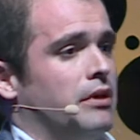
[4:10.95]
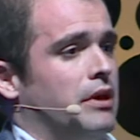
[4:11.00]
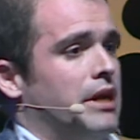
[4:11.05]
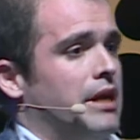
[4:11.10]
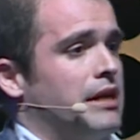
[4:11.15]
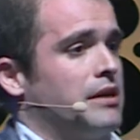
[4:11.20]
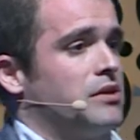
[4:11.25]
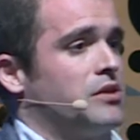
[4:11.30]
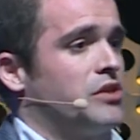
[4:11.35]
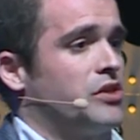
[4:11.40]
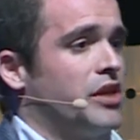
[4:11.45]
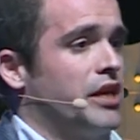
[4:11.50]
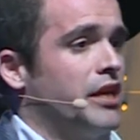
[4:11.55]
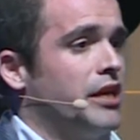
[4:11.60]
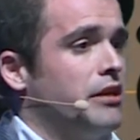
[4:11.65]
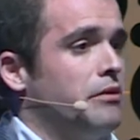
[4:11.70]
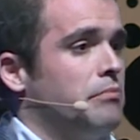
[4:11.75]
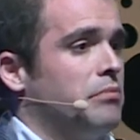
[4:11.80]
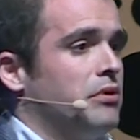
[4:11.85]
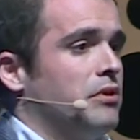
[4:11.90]
and
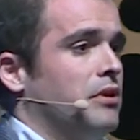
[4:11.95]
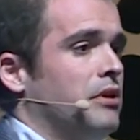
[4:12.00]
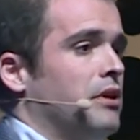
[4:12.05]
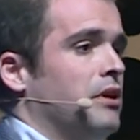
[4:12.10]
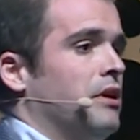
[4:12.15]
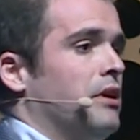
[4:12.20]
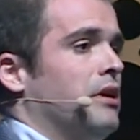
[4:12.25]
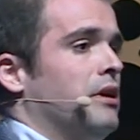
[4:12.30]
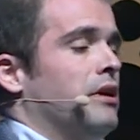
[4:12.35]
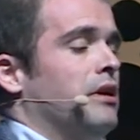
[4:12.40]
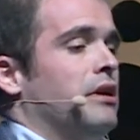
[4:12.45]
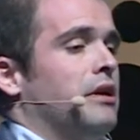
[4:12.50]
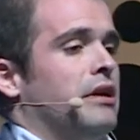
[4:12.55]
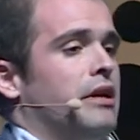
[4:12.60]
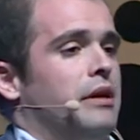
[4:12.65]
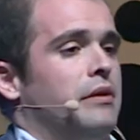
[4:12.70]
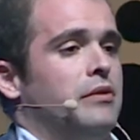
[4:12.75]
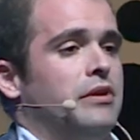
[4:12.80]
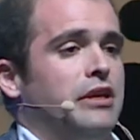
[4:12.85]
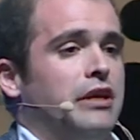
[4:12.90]
shape
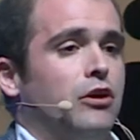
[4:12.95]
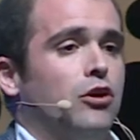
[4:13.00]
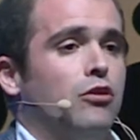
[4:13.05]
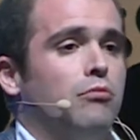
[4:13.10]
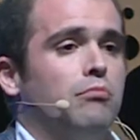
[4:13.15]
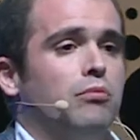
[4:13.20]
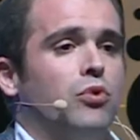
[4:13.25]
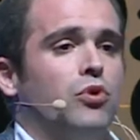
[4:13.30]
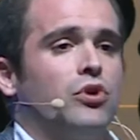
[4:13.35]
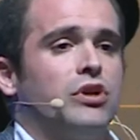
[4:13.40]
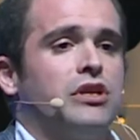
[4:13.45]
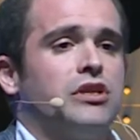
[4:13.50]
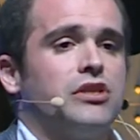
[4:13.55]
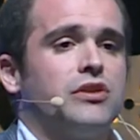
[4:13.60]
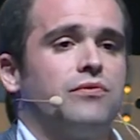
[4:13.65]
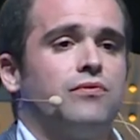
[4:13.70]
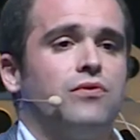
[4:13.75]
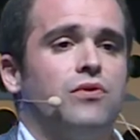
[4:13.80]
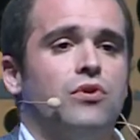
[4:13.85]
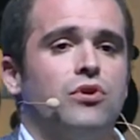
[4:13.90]
the components
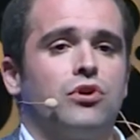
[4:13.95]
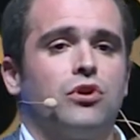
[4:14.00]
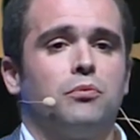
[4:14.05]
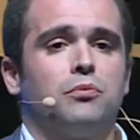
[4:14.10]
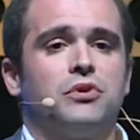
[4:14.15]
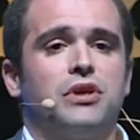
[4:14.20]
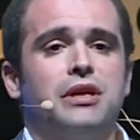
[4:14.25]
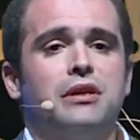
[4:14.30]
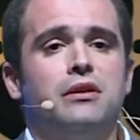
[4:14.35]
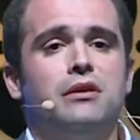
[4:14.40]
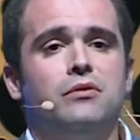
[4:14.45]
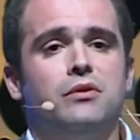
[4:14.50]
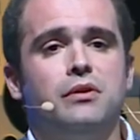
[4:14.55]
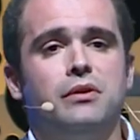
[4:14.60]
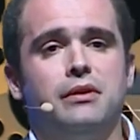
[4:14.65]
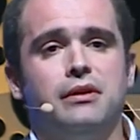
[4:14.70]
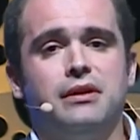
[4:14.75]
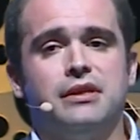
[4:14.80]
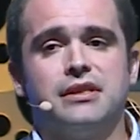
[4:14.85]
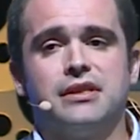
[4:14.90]
for obtaining the,
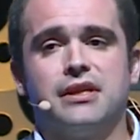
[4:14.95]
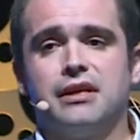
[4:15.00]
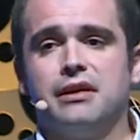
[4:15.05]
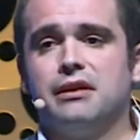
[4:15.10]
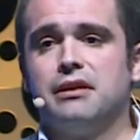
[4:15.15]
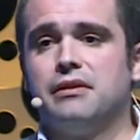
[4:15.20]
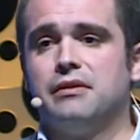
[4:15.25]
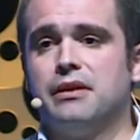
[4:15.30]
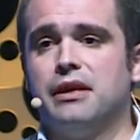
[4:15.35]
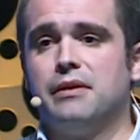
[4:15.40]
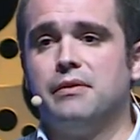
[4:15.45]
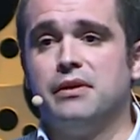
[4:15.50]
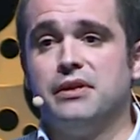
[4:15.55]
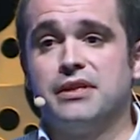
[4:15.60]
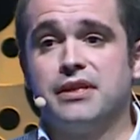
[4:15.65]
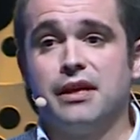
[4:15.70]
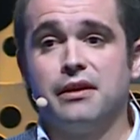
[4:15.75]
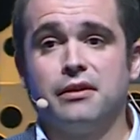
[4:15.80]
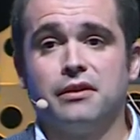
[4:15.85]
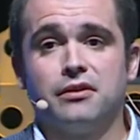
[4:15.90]
desi the
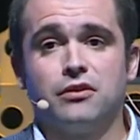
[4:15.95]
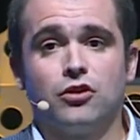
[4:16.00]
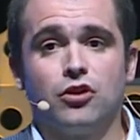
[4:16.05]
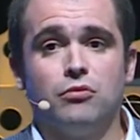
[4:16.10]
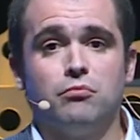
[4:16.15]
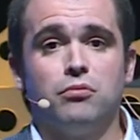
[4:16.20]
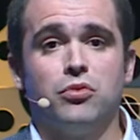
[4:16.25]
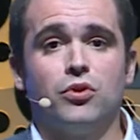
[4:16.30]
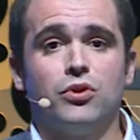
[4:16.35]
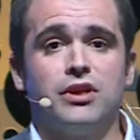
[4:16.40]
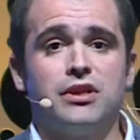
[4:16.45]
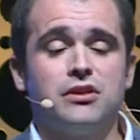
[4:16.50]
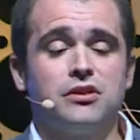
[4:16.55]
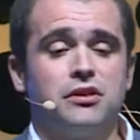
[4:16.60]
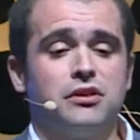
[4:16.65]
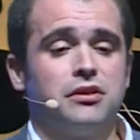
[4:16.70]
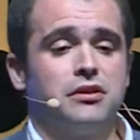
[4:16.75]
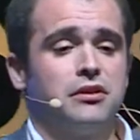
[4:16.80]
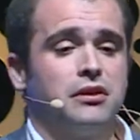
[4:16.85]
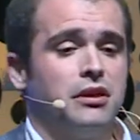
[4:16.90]
desired
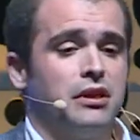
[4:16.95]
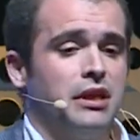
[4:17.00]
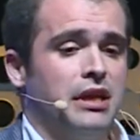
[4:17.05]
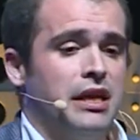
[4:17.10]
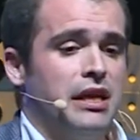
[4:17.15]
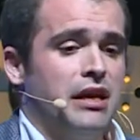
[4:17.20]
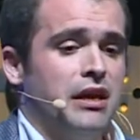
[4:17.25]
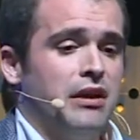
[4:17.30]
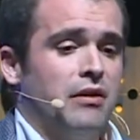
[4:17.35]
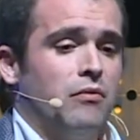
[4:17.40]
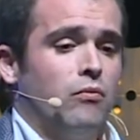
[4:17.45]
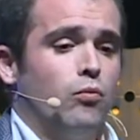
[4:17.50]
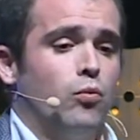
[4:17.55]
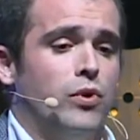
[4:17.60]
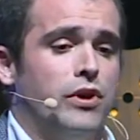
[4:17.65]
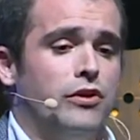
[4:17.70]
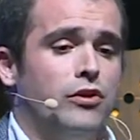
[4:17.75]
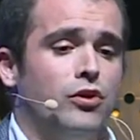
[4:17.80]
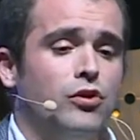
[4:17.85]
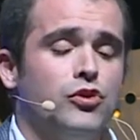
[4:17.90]
components.
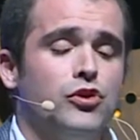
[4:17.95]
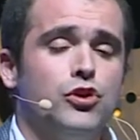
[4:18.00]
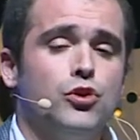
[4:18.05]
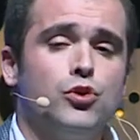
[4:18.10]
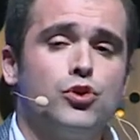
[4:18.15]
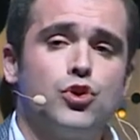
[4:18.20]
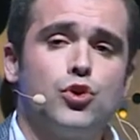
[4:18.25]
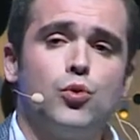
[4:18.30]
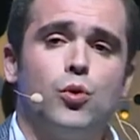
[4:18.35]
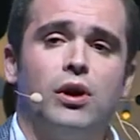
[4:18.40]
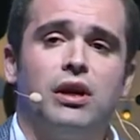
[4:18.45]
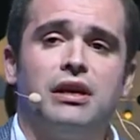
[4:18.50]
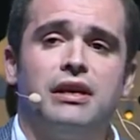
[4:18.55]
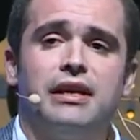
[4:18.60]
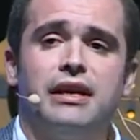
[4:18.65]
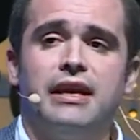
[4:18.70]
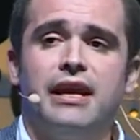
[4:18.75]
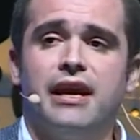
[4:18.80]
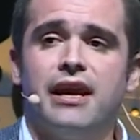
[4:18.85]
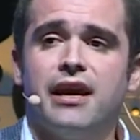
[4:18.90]
We don't
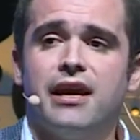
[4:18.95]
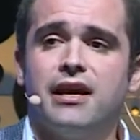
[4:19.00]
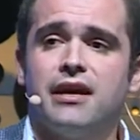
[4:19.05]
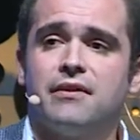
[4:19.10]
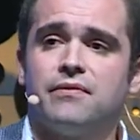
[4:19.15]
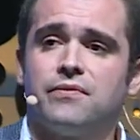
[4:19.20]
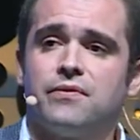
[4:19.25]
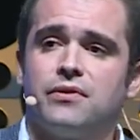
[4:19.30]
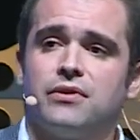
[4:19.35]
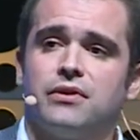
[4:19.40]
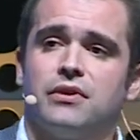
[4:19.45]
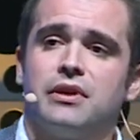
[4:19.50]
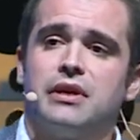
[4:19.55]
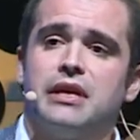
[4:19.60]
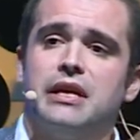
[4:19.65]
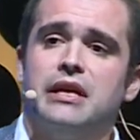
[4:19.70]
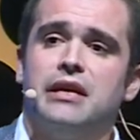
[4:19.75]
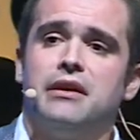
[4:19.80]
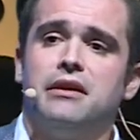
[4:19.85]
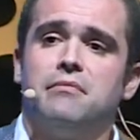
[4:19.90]
usually have
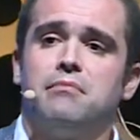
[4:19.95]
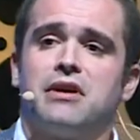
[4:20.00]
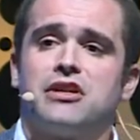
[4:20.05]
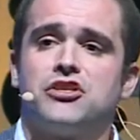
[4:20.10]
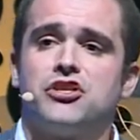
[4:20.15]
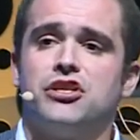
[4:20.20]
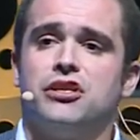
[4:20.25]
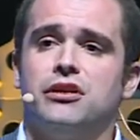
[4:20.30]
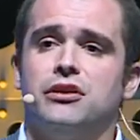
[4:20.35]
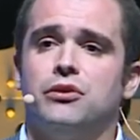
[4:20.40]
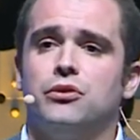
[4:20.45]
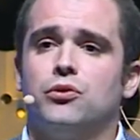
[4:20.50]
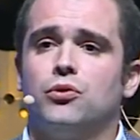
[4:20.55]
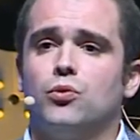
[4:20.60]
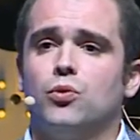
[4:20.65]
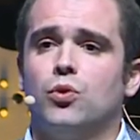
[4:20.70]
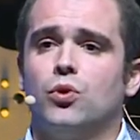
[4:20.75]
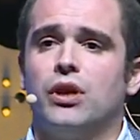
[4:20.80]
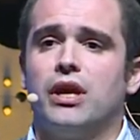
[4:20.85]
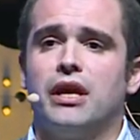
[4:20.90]
in machining
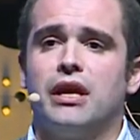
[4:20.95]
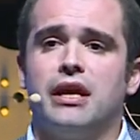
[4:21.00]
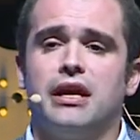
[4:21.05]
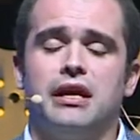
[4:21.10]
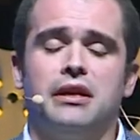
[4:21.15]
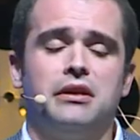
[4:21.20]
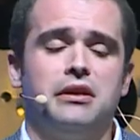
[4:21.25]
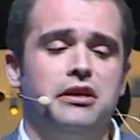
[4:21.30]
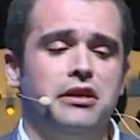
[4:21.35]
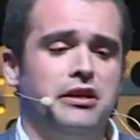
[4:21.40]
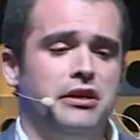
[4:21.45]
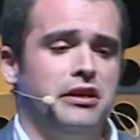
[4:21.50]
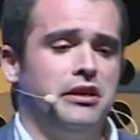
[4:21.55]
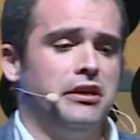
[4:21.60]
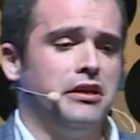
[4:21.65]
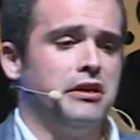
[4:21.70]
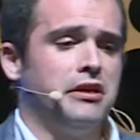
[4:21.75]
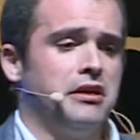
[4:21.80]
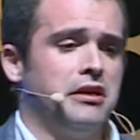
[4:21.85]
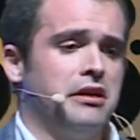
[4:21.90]
tool
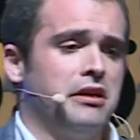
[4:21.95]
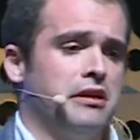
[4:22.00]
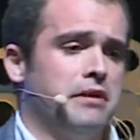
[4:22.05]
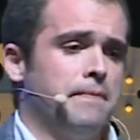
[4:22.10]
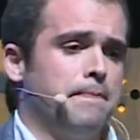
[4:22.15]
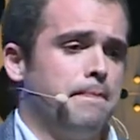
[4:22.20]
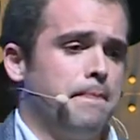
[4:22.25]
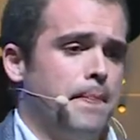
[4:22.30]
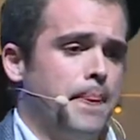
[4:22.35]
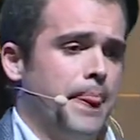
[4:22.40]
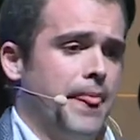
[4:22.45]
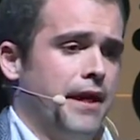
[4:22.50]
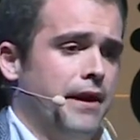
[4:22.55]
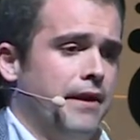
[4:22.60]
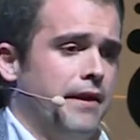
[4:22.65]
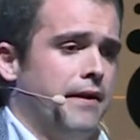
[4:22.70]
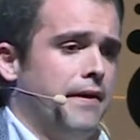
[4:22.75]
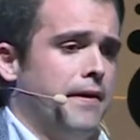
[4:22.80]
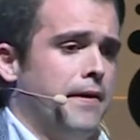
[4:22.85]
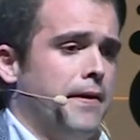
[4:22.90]
any
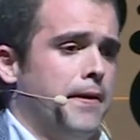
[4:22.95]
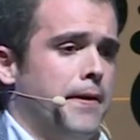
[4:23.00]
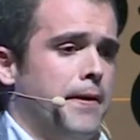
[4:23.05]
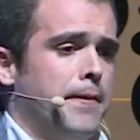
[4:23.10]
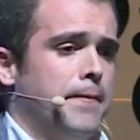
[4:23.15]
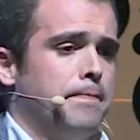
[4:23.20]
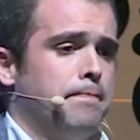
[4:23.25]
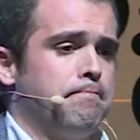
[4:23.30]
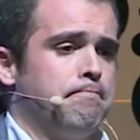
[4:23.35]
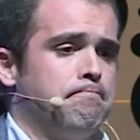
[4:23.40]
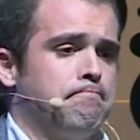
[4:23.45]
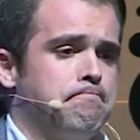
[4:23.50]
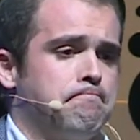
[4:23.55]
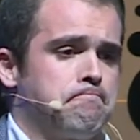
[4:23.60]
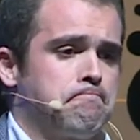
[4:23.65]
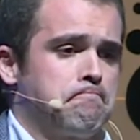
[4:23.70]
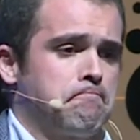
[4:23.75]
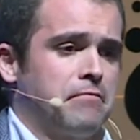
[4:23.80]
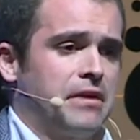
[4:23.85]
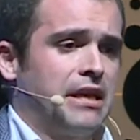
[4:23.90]
um,
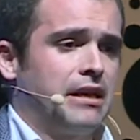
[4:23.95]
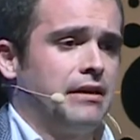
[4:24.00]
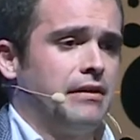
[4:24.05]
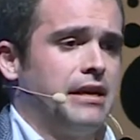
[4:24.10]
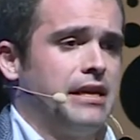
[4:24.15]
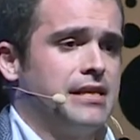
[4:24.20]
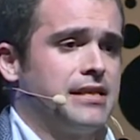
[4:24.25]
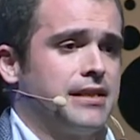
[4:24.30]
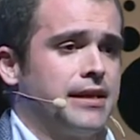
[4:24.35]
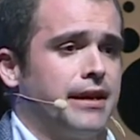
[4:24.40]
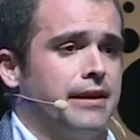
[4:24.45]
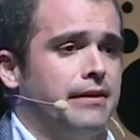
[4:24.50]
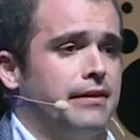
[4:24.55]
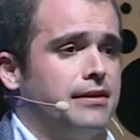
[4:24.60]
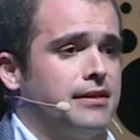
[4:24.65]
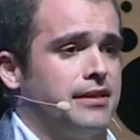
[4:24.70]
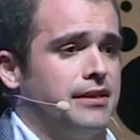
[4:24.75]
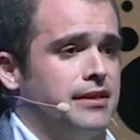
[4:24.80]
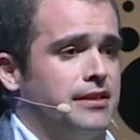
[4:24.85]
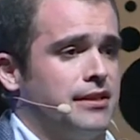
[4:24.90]
SCADA
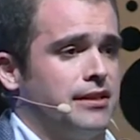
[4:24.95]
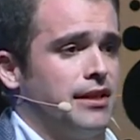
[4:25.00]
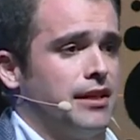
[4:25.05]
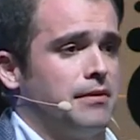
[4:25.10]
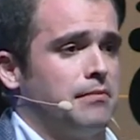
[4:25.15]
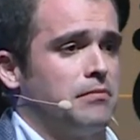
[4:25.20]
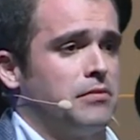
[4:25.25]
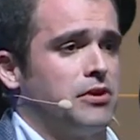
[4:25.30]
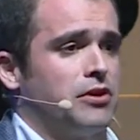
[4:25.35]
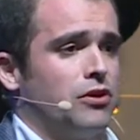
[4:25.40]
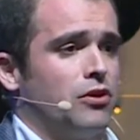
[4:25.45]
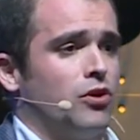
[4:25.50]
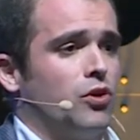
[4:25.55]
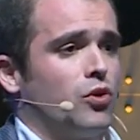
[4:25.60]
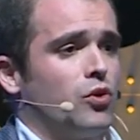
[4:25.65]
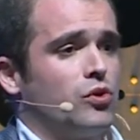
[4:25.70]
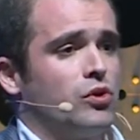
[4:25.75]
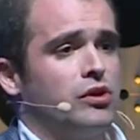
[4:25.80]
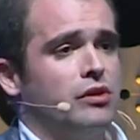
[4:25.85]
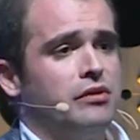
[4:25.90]
systems
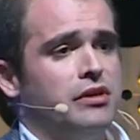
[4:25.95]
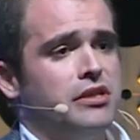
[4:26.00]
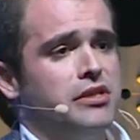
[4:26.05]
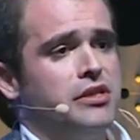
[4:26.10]
or D